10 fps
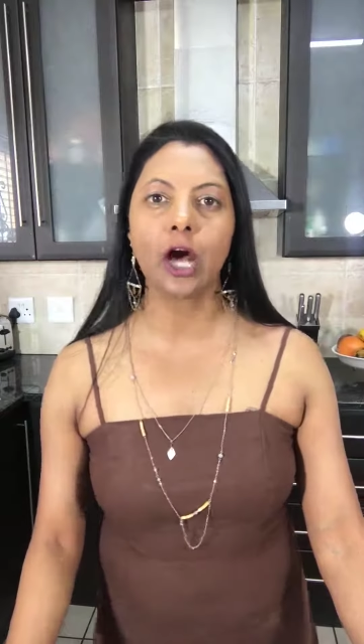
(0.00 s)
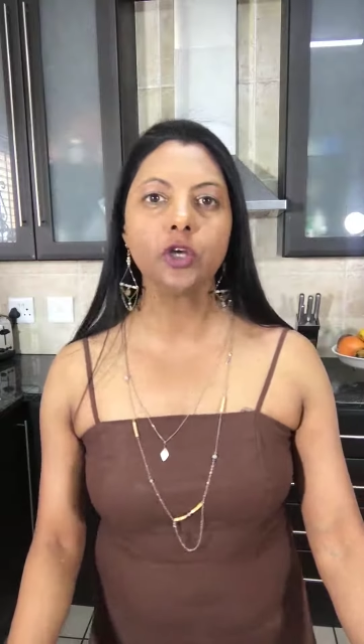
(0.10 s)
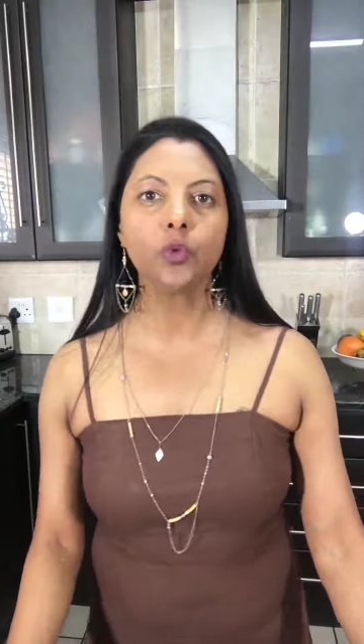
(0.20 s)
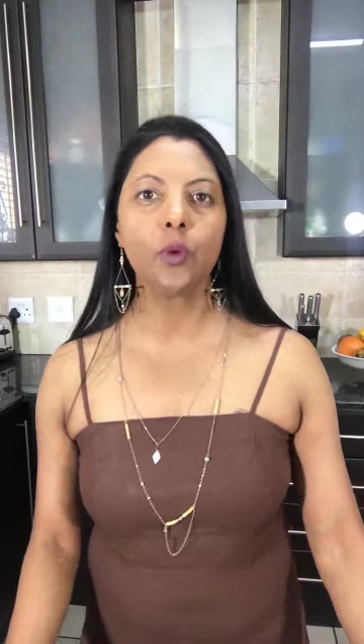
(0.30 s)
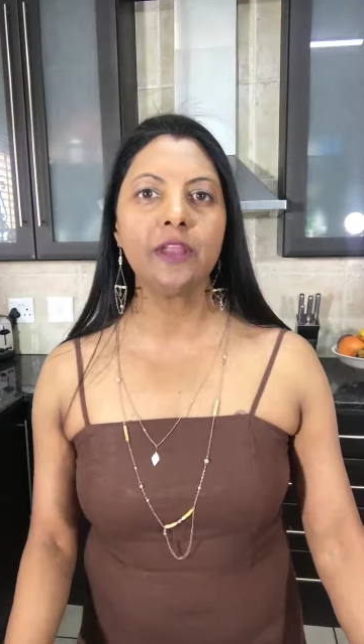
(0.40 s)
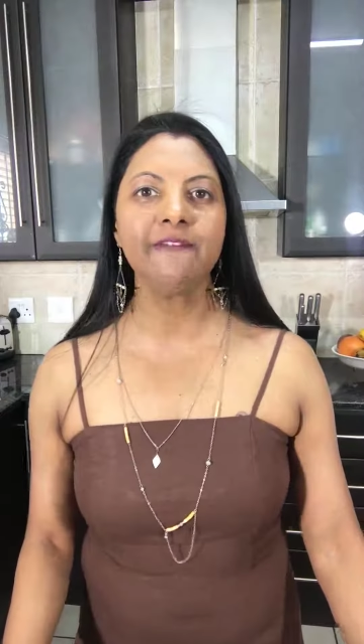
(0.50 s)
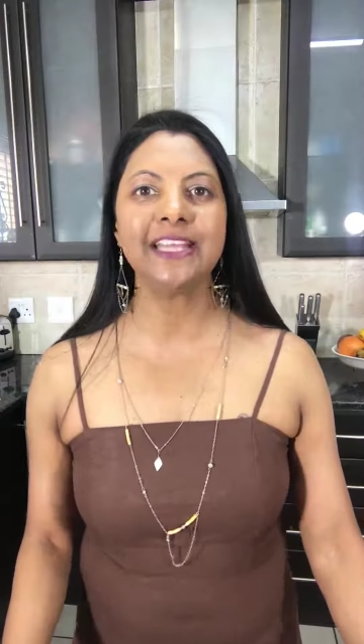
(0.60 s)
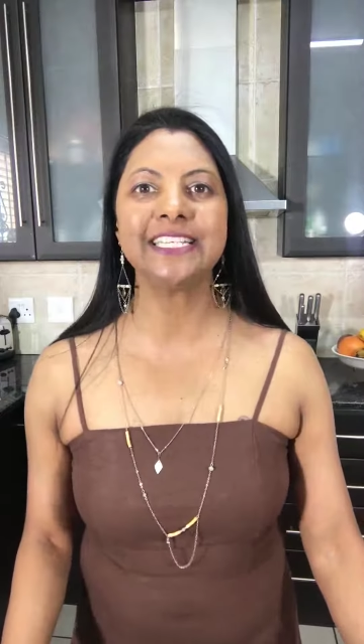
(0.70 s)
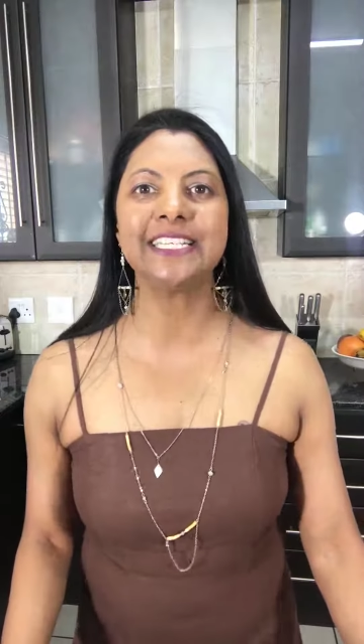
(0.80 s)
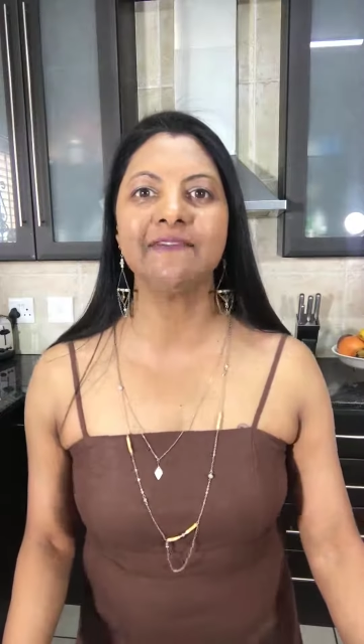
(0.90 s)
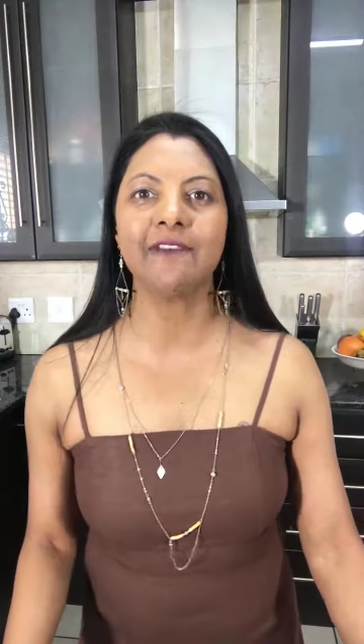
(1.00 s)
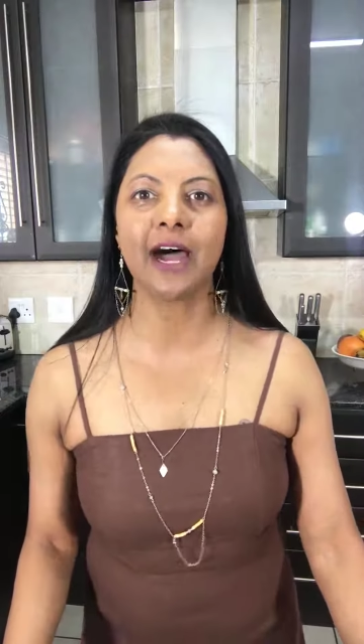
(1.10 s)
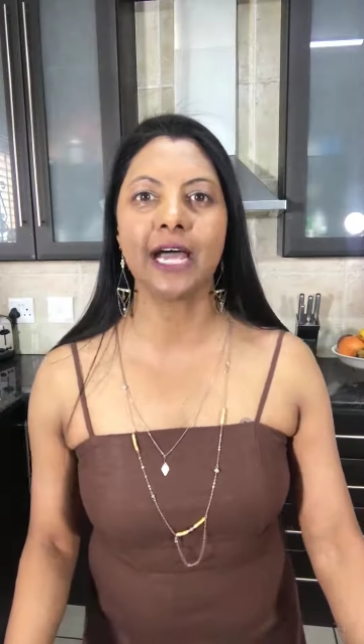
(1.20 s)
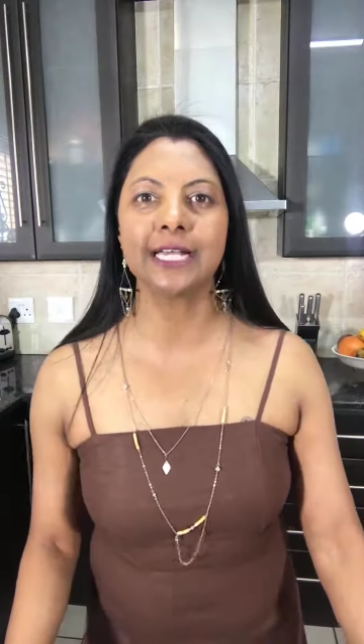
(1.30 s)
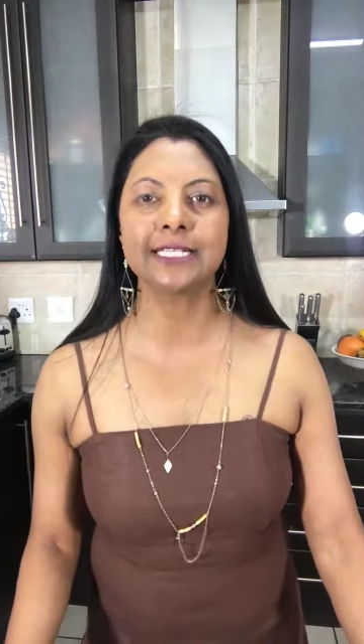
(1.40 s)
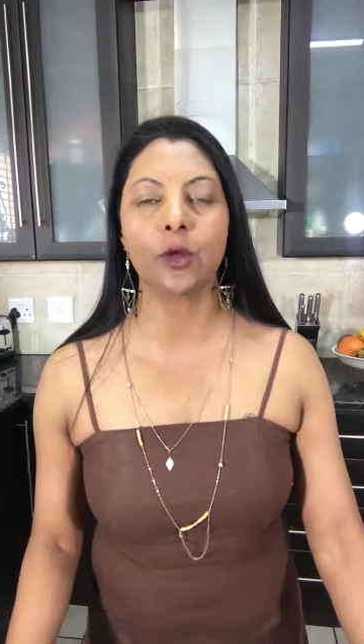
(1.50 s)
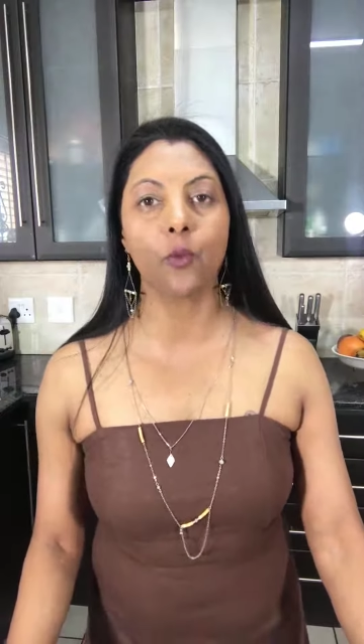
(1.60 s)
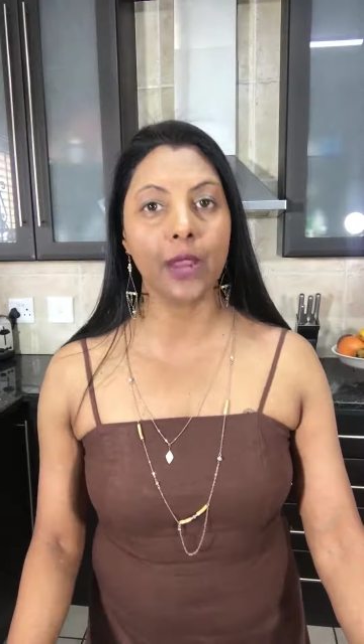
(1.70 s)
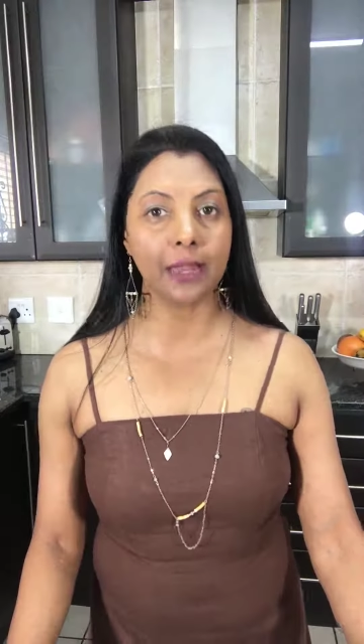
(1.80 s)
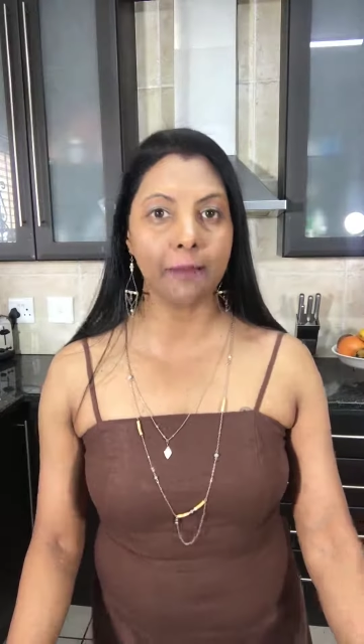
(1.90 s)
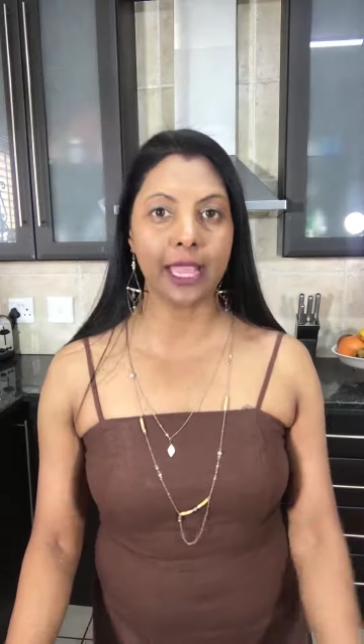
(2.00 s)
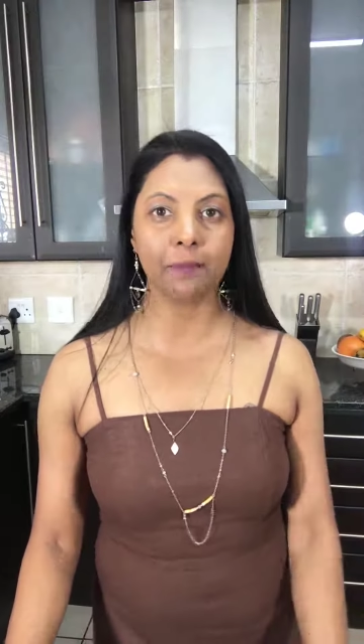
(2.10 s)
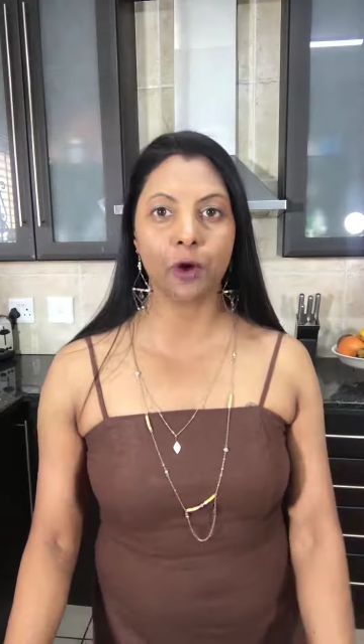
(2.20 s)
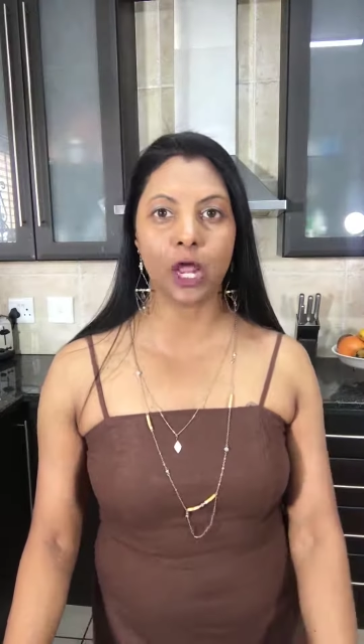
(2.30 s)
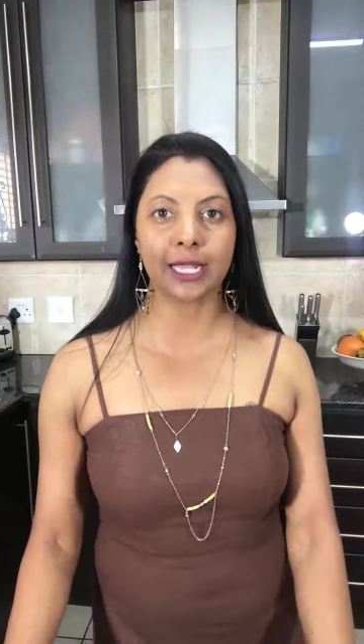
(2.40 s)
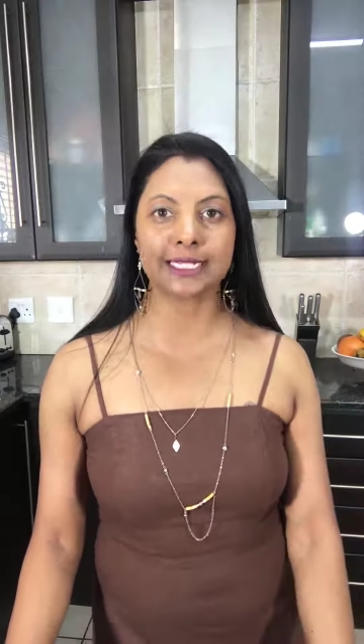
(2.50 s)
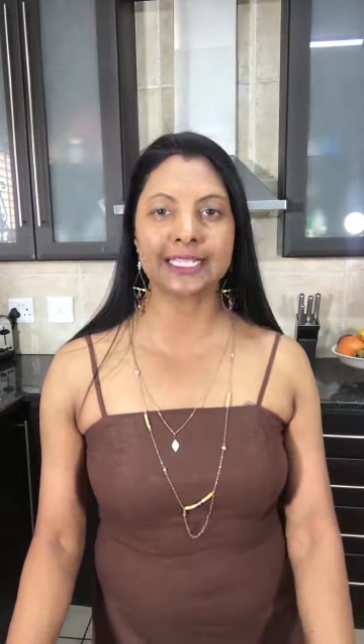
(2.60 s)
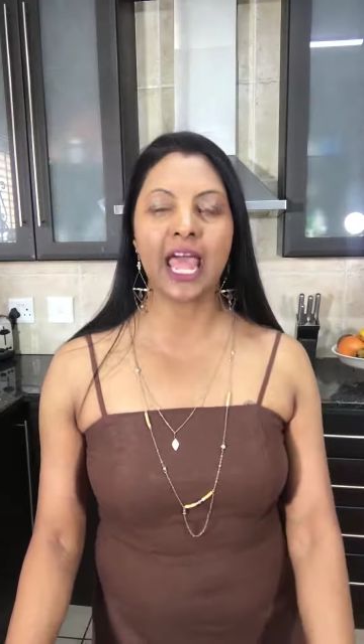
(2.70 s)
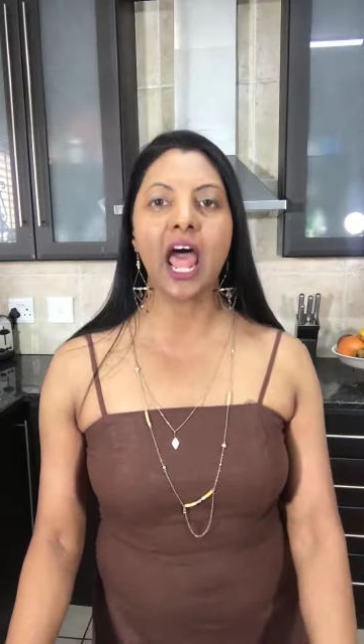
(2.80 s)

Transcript: out one of Veggie Divine's ready-made products,